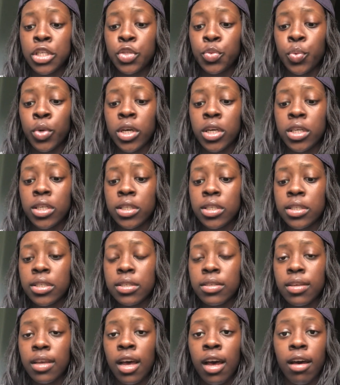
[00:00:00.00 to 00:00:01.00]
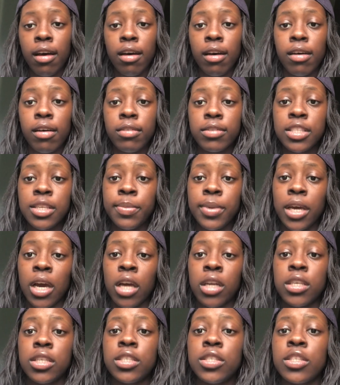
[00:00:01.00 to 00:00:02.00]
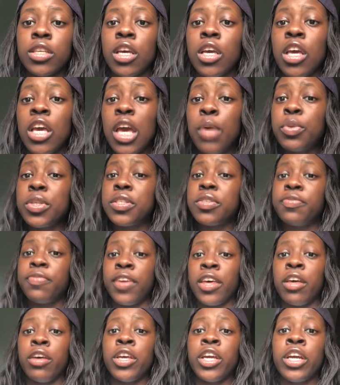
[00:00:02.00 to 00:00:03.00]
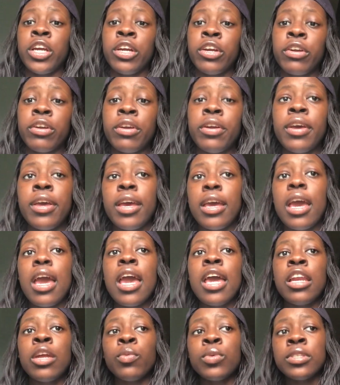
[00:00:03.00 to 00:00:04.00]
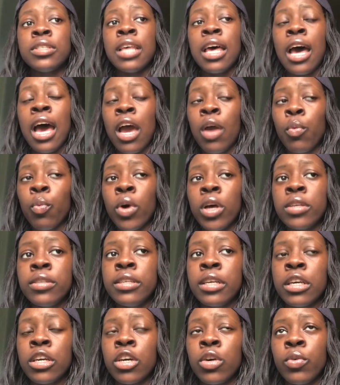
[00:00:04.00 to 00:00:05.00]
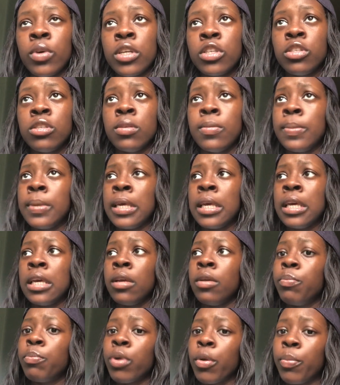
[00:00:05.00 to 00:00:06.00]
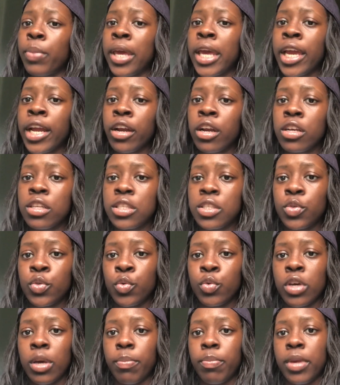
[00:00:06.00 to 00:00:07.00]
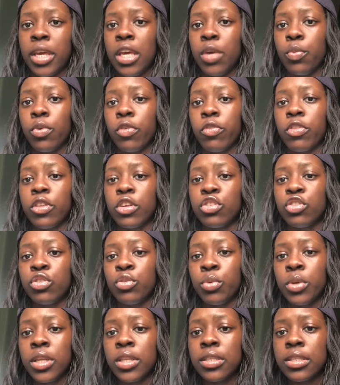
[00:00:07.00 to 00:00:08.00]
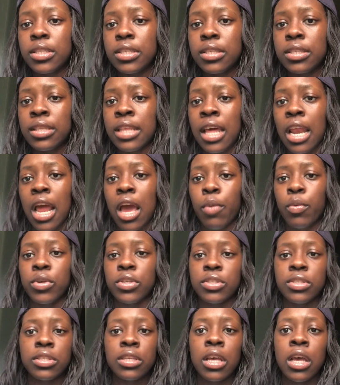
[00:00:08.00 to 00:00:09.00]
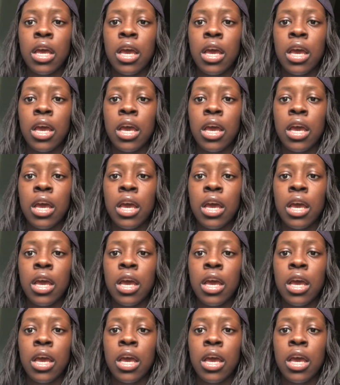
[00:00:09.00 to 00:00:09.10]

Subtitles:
was, to be honest, it was failure, and it was that I wasn't going to be prepared to compete with the students that I was